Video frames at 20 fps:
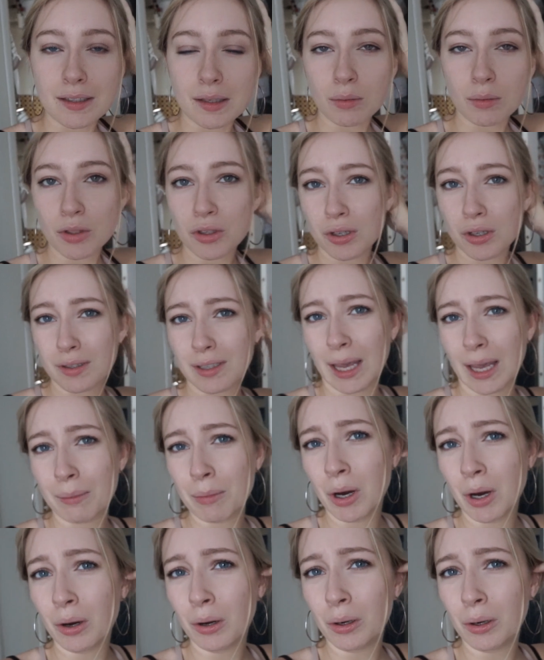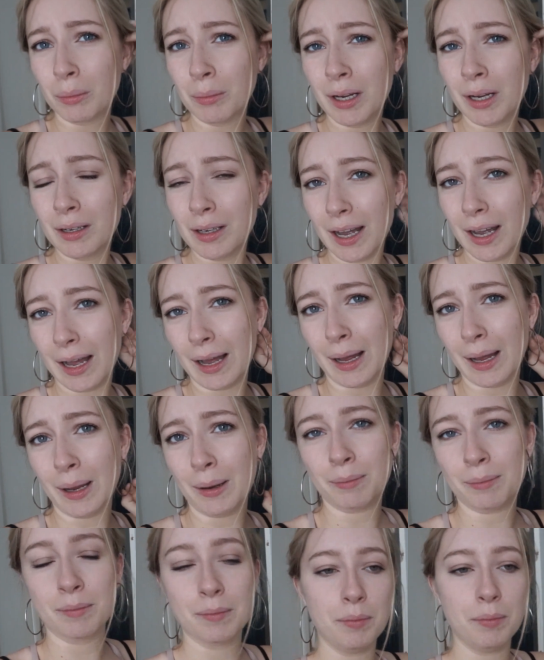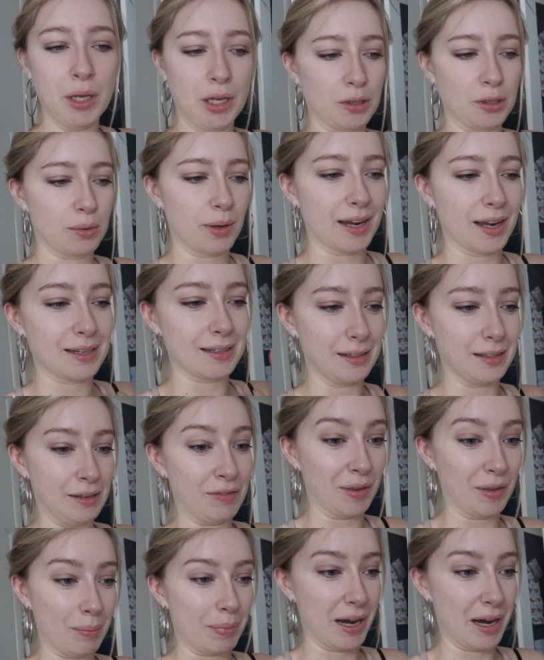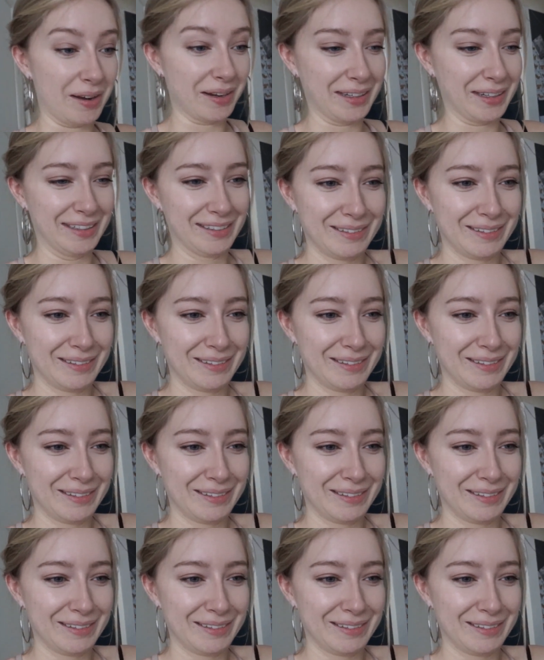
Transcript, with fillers: So we just came home um, because we had to leave that park.